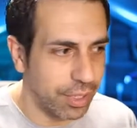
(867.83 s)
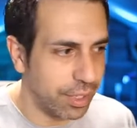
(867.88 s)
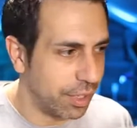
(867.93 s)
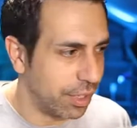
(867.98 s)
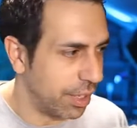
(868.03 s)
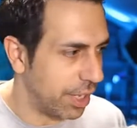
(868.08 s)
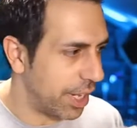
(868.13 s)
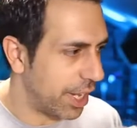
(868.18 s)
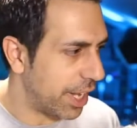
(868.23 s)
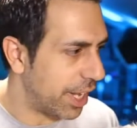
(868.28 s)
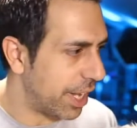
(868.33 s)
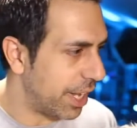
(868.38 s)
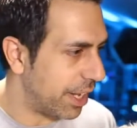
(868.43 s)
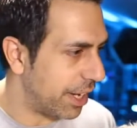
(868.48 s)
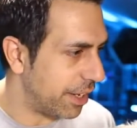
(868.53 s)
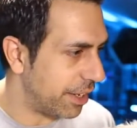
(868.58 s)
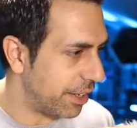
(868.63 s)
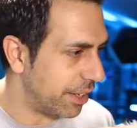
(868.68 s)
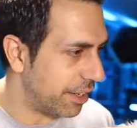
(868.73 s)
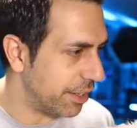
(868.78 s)

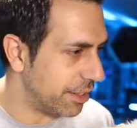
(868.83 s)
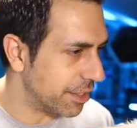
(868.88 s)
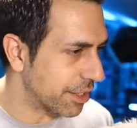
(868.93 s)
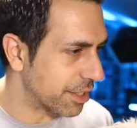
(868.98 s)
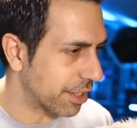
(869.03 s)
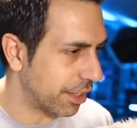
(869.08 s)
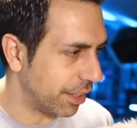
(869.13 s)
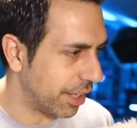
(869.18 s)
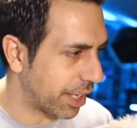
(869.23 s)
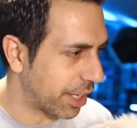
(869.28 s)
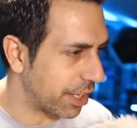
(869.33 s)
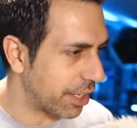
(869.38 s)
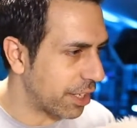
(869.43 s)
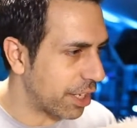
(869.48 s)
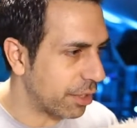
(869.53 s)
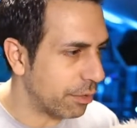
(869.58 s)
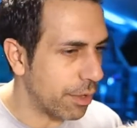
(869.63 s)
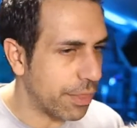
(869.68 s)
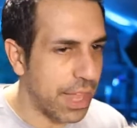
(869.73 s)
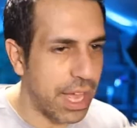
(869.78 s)
and just licking
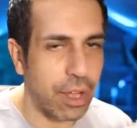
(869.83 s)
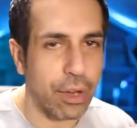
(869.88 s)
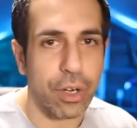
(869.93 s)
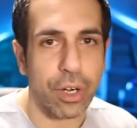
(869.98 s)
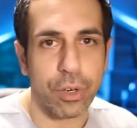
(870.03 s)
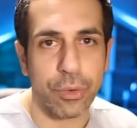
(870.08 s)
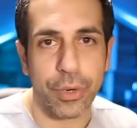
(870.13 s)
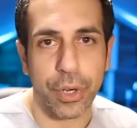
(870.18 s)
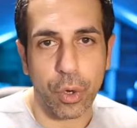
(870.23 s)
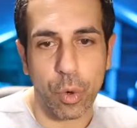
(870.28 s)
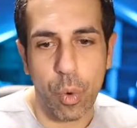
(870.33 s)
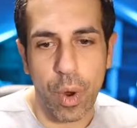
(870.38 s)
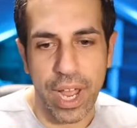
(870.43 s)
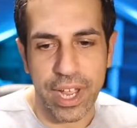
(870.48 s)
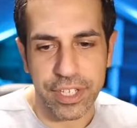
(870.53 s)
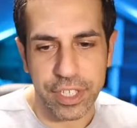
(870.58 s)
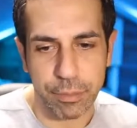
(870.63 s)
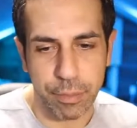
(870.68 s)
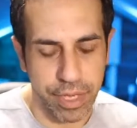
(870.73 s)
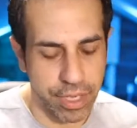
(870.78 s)
you without a
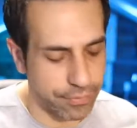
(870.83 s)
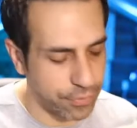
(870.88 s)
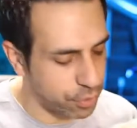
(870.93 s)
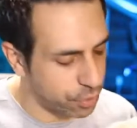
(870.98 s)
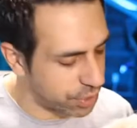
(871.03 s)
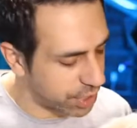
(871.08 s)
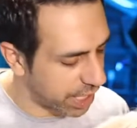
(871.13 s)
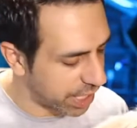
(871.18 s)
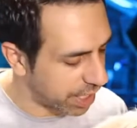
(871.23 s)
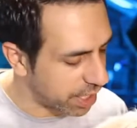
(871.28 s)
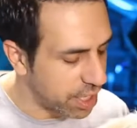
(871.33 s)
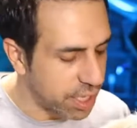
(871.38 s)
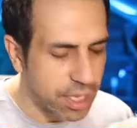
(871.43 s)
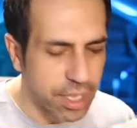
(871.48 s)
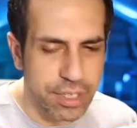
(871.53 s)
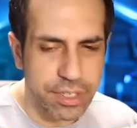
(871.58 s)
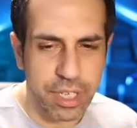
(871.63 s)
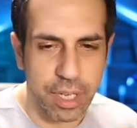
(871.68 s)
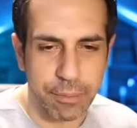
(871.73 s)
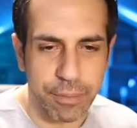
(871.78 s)
request. But if you say
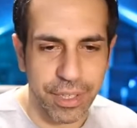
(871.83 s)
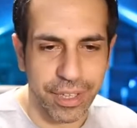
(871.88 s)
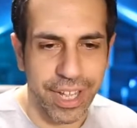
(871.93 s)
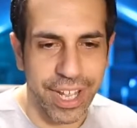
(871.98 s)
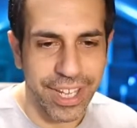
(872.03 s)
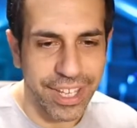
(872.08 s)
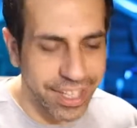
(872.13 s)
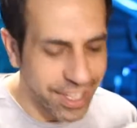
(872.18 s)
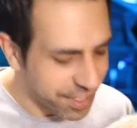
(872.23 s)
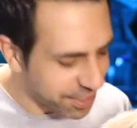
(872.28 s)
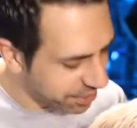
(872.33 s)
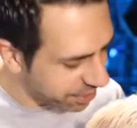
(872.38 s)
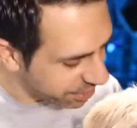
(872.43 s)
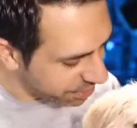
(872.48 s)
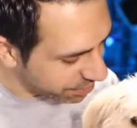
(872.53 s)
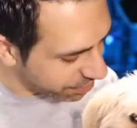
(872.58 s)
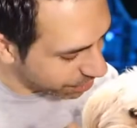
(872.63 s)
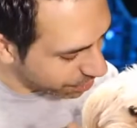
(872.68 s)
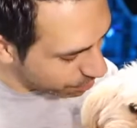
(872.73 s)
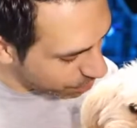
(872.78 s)
something like,
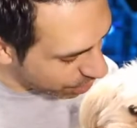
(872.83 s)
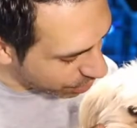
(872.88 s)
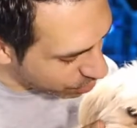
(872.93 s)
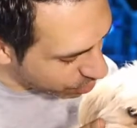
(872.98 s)
kisses, come on, you